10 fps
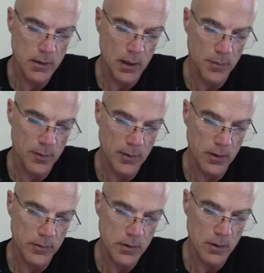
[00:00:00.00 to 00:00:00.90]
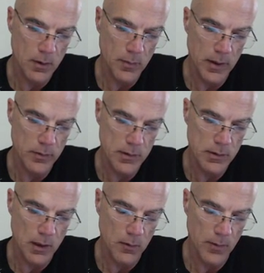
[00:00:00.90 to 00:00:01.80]
upper value of the stock minus the
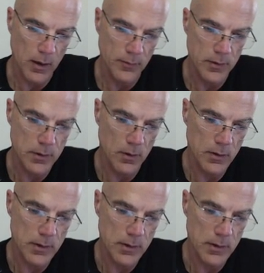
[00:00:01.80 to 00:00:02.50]
down value of the stock,